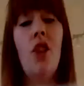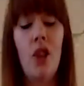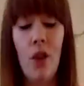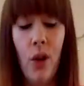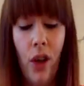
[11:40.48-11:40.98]

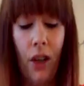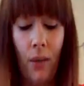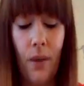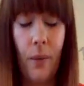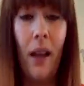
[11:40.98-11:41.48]
just so
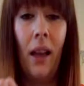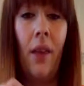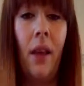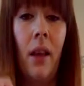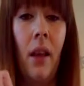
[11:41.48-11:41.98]
cute as well. I
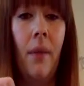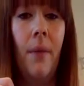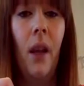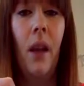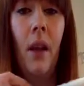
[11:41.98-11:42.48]
think
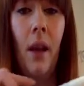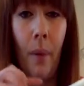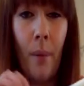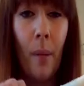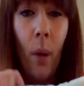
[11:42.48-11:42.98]

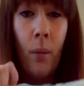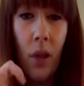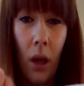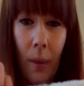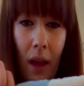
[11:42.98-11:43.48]
my mum's
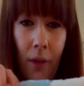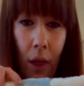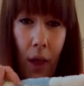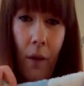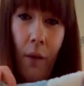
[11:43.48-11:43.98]
got a bit of a
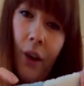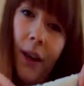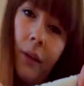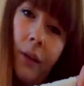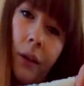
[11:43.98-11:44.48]
thing for
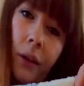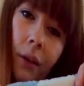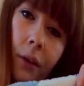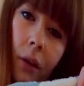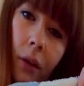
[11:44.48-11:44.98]

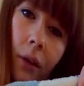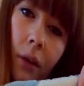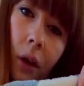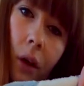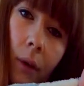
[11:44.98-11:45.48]
elephants,
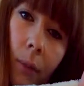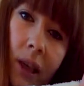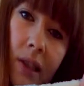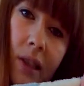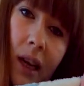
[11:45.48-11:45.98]
so
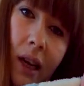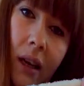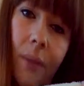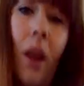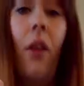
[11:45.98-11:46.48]
when I seen it,
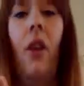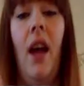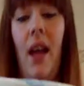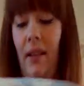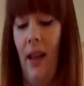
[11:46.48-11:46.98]
I thought I
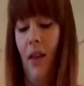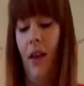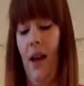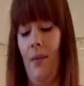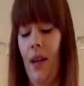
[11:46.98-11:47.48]
had to get
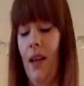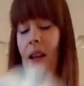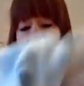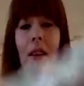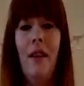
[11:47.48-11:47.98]
that.
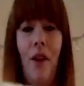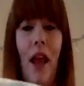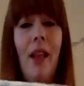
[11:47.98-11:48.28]
Different